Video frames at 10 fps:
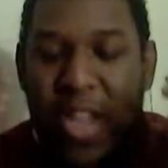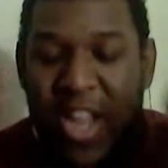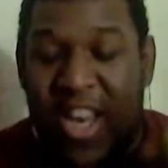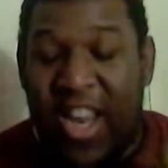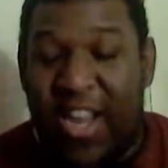
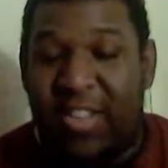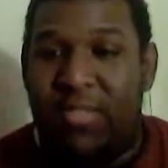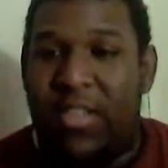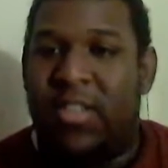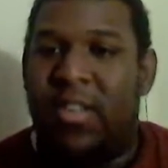clash
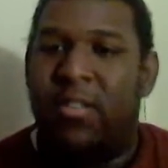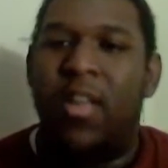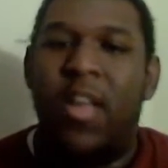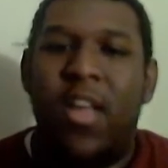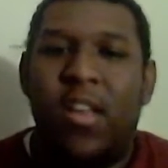with each
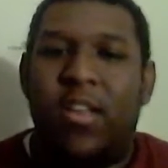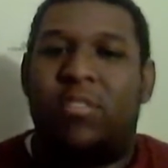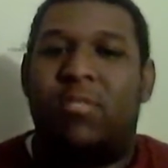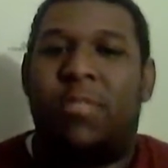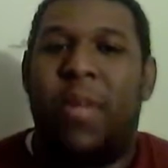other.
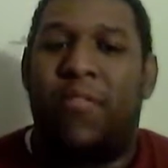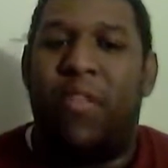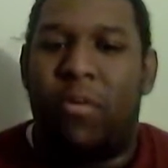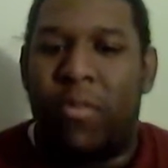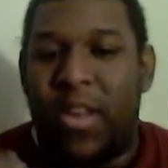This was by
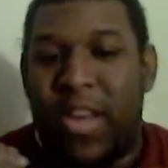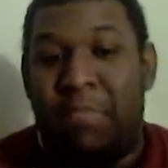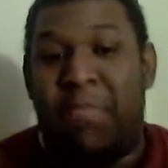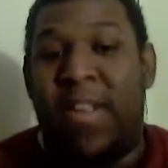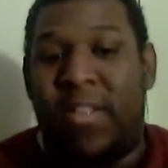far one of
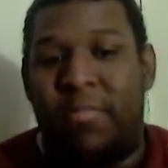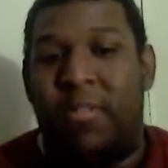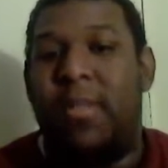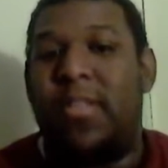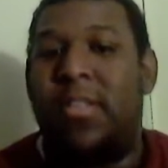the best
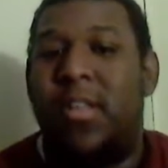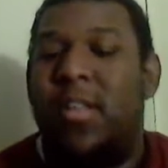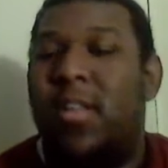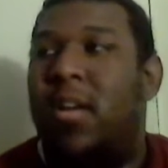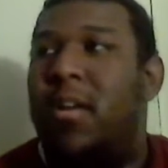moments.
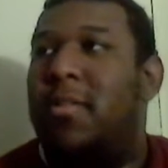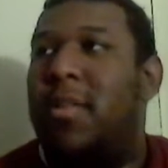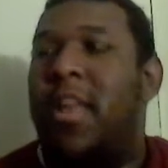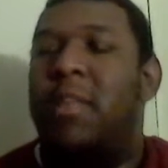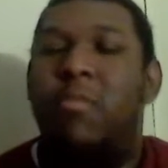
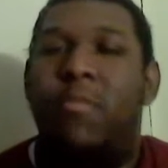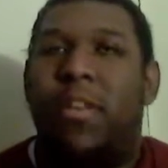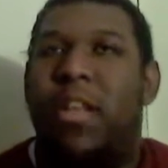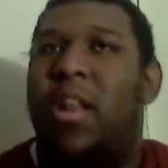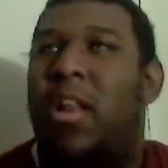And a
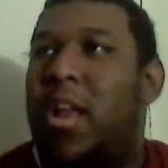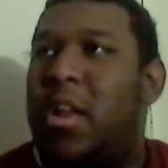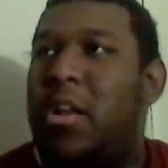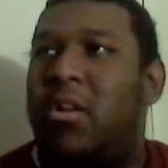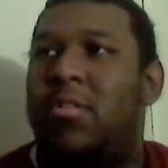moment that a lot
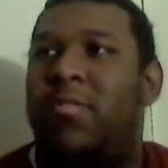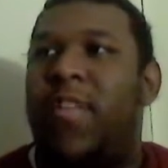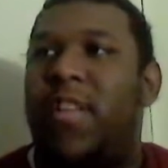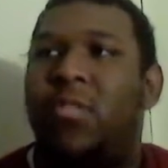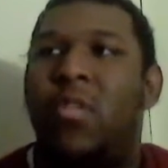of Naruto
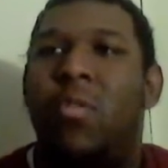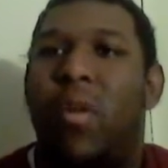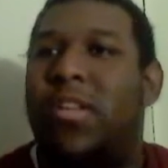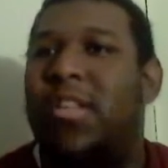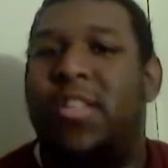fans
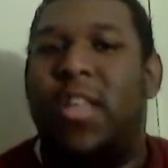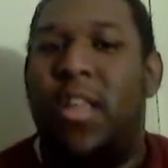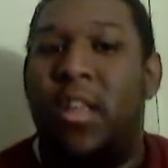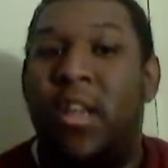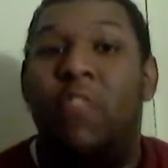wanted to
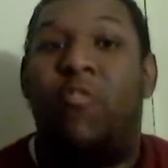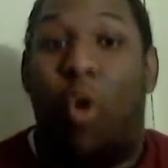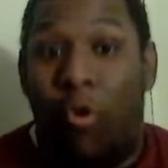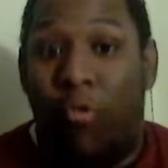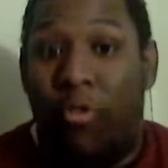see
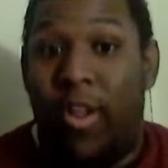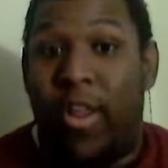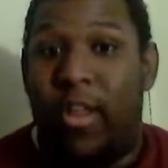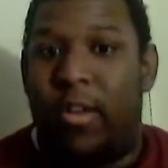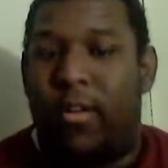for over a
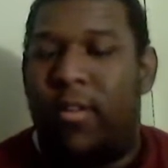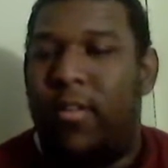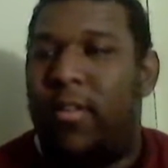year.